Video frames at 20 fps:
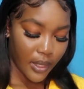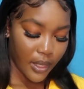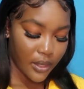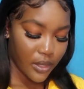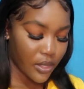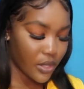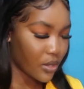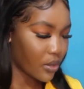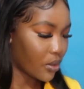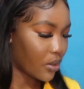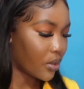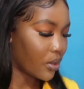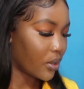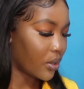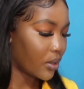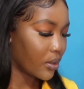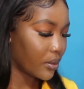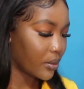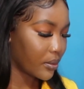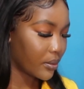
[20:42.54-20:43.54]

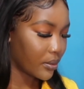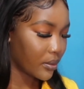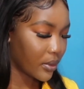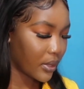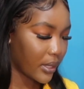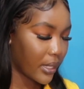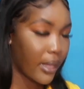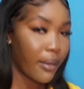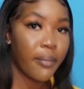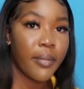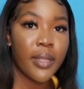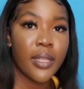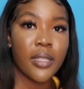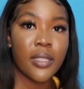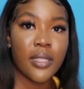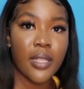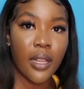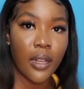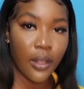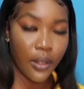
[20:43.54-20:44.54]
So let
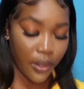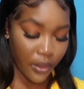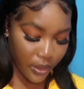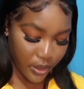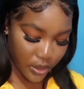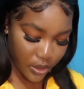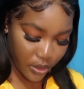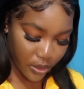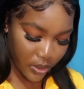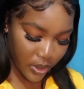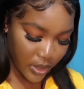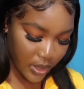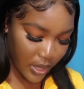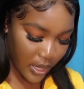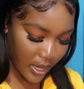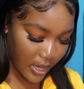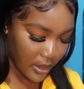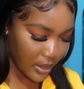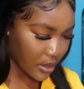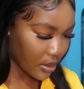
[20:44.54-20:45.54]
me tell you the
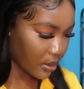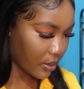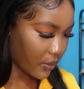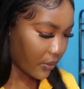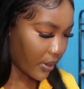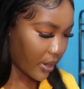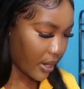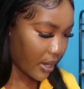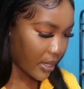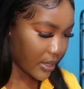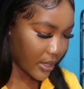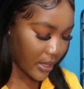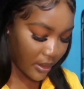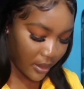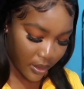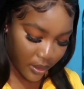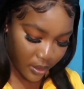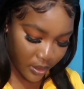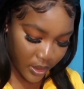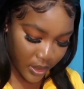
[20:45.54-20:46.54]
total so far.
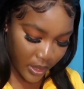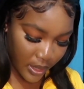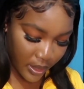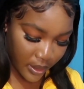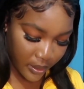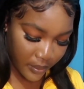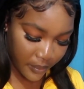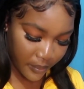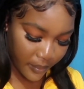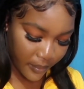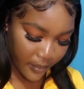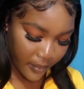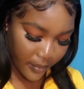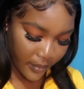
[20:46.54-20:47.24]
10,000